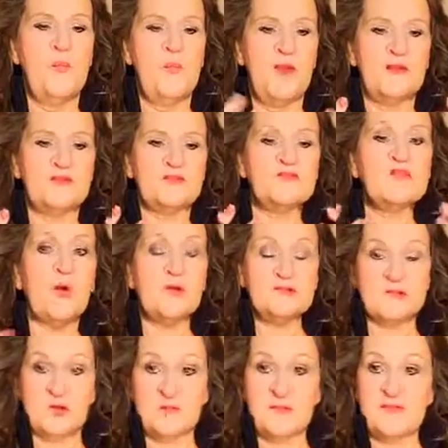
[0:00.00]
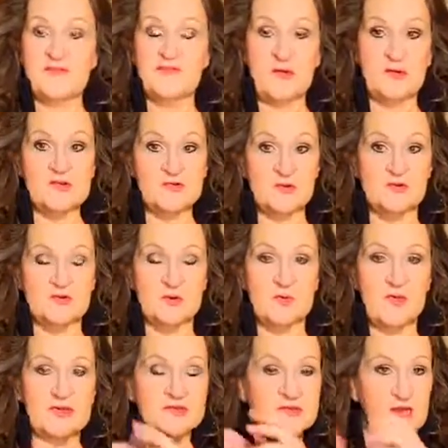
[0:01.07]
it's short-term. It's very short-term. We
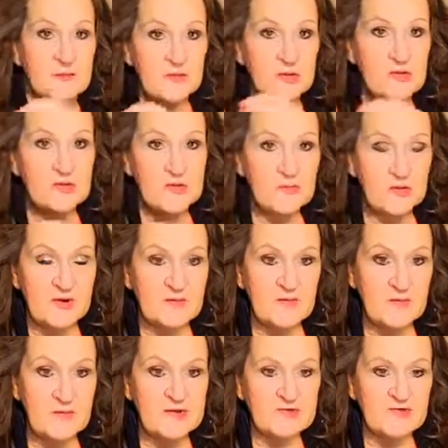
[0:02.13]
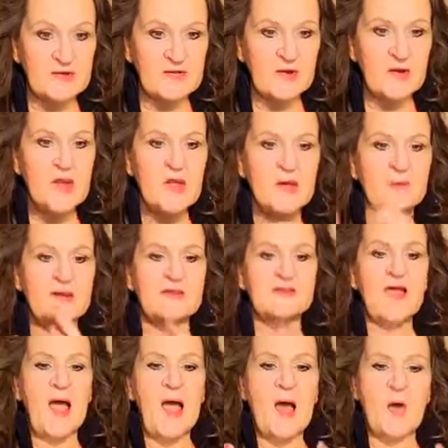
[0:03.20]
can temporarily put information in there, but it's
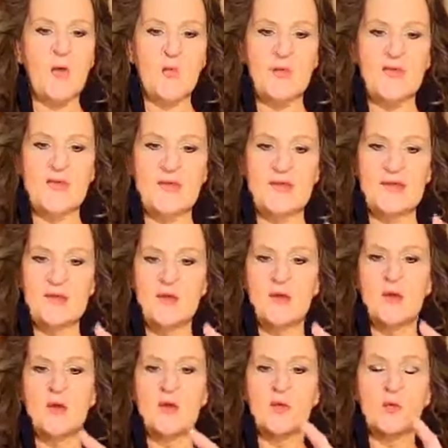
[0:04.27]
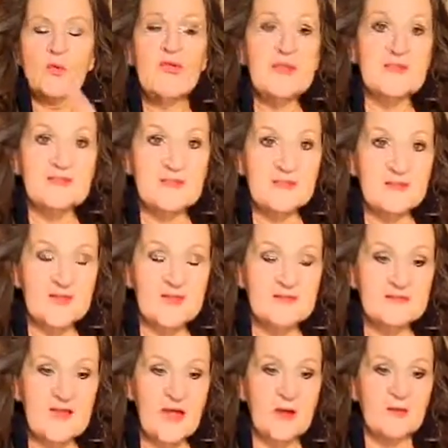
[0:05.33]
how we reason
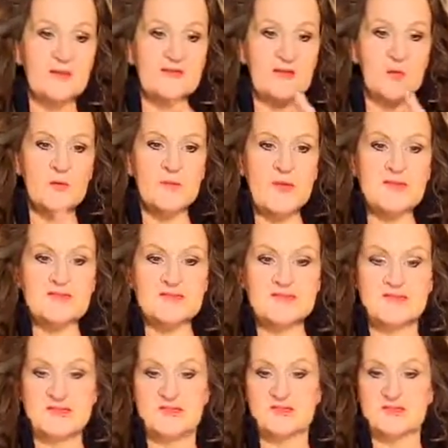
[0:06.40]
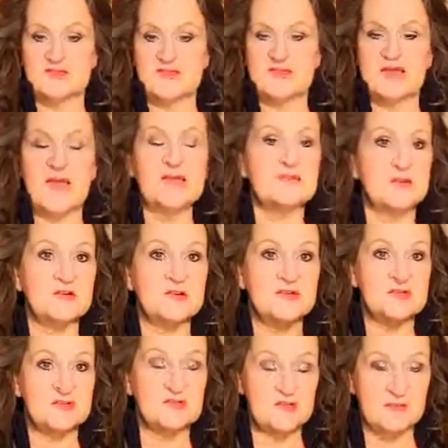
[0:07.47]
things out. It's how we make decisions. It guides our
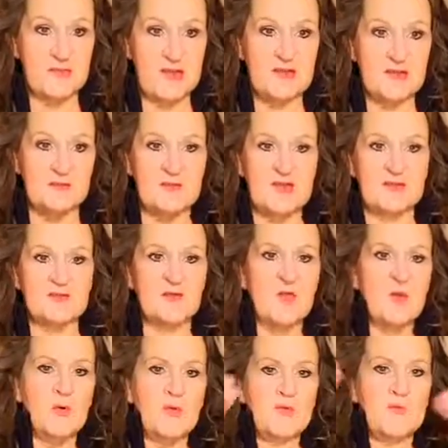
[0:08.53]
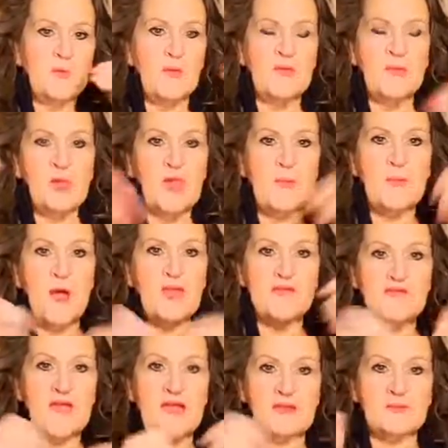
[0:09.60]
decision-making because we, we pull up all the
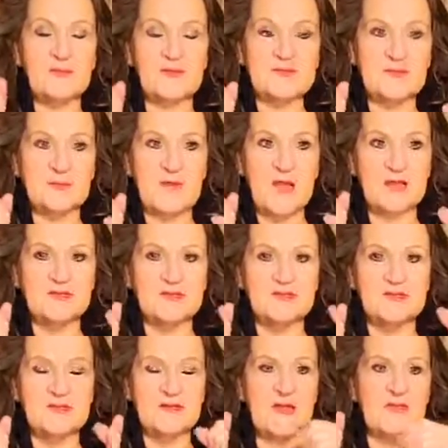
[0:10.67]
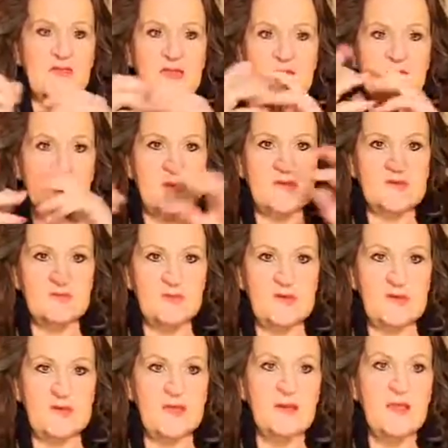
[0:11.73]
facts from our subconscious and, and the information we
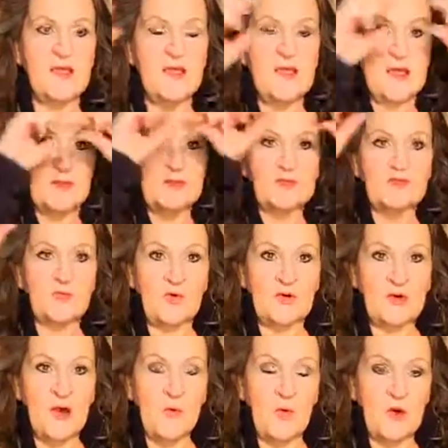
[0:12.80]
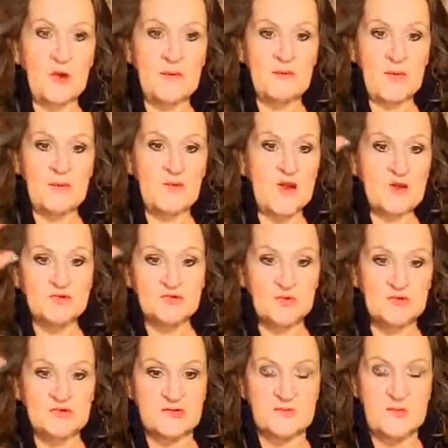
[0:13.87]
need, and we store it in our working memory, our
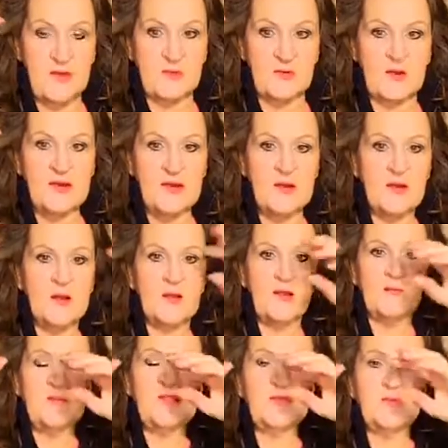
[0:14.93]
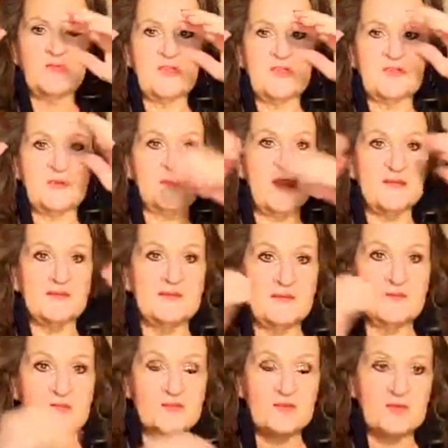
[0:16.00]
short-term memory, and we use it to make
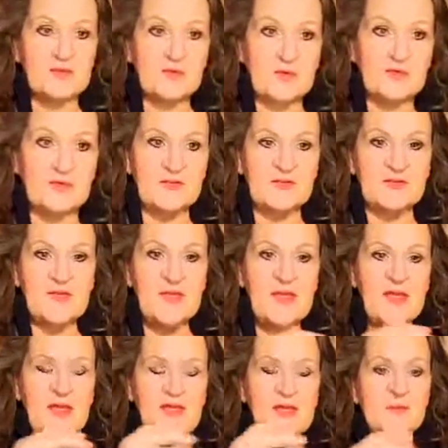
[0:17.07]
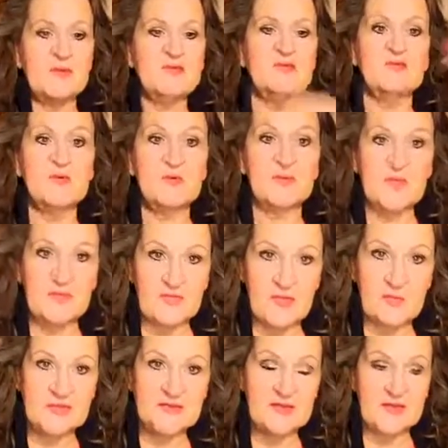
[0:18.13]
decisions and choices, and then we do the
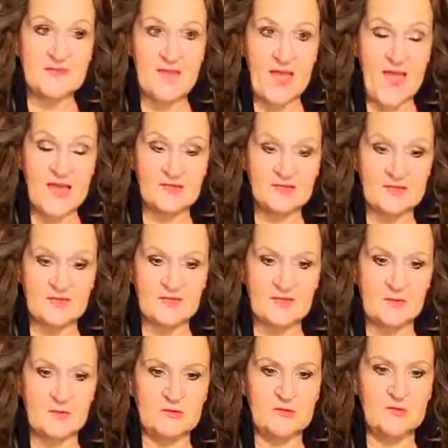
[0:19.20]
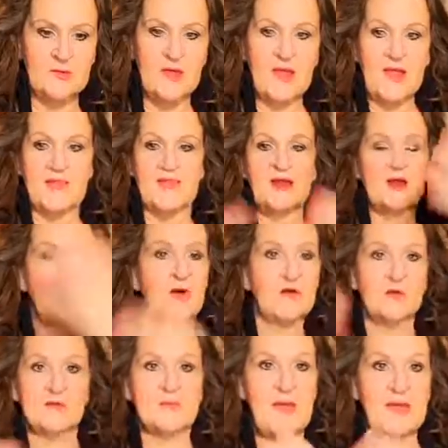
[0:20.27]
thing. We take the action on the thing we do, and then it all
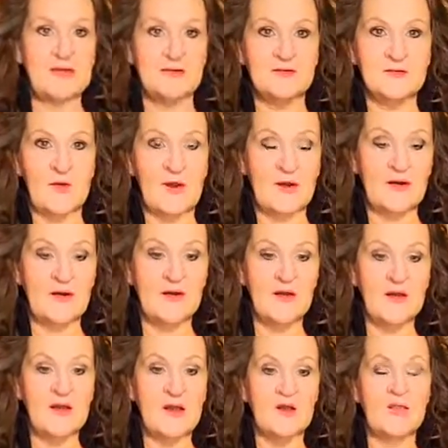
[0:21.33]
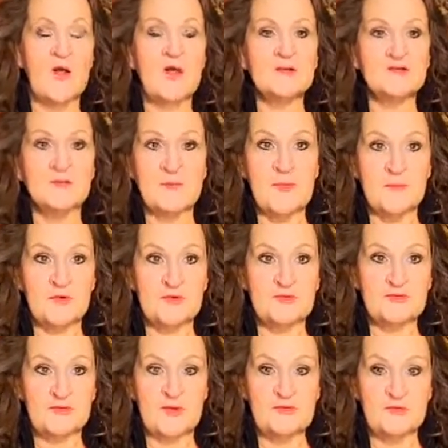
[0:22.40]
goes back into our our long-term memory
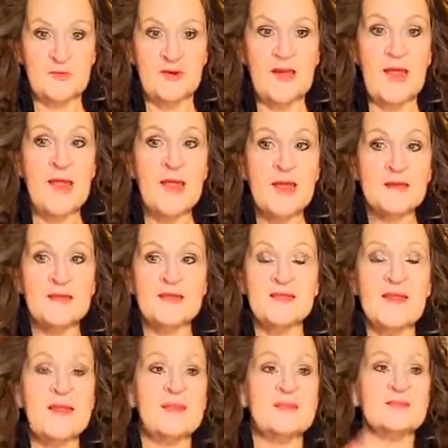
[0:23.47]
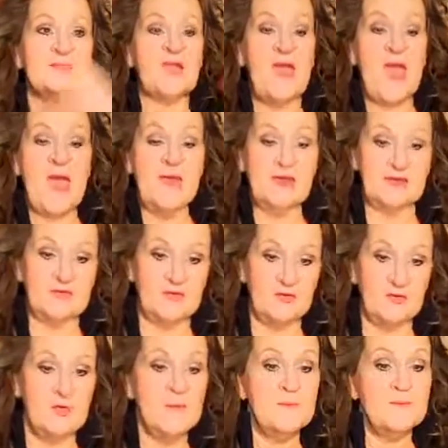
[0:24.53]
storage, right? And it gets added
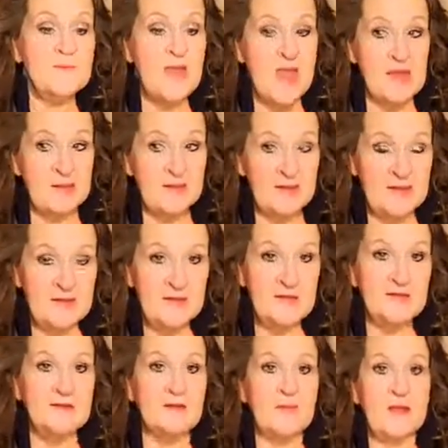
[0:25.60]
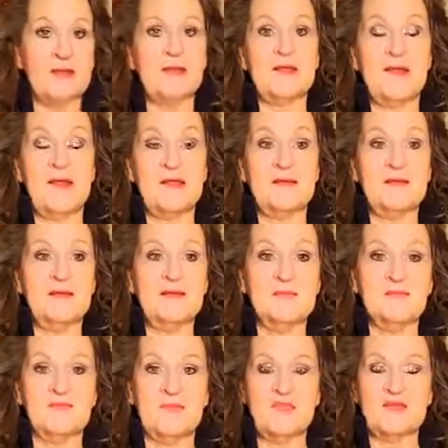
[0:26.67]
to, maybe, depending on
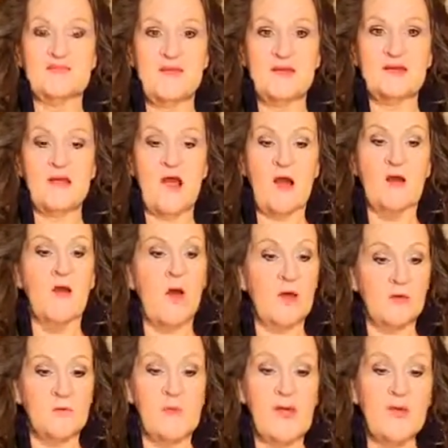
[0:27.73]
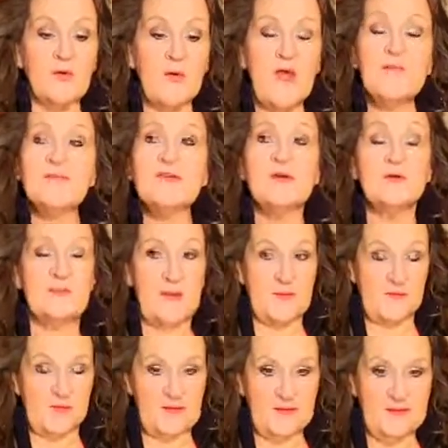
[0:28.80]
the event, our autobiographical
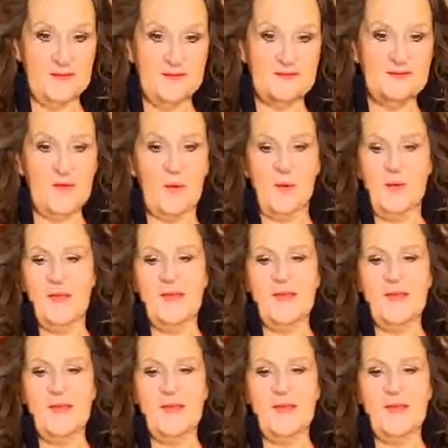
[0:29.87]
memory. So